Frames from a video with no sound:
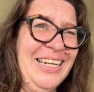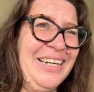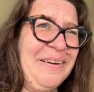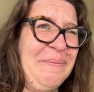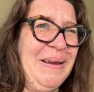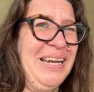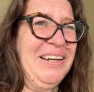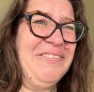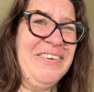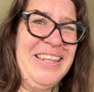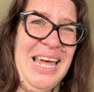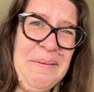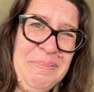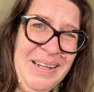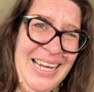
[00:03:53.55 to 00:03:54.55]
You're paying for
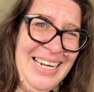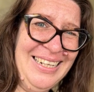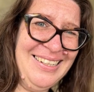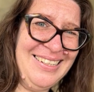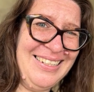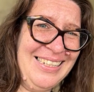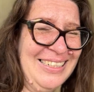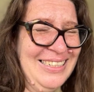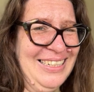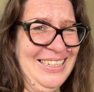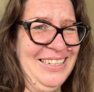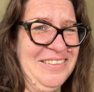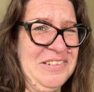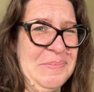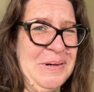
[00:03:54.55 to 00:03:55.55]
that place and
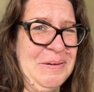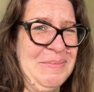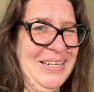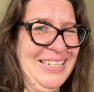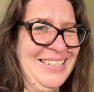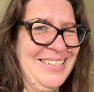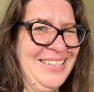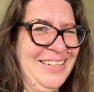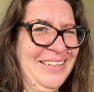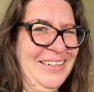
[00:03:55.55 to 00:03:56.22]
those moments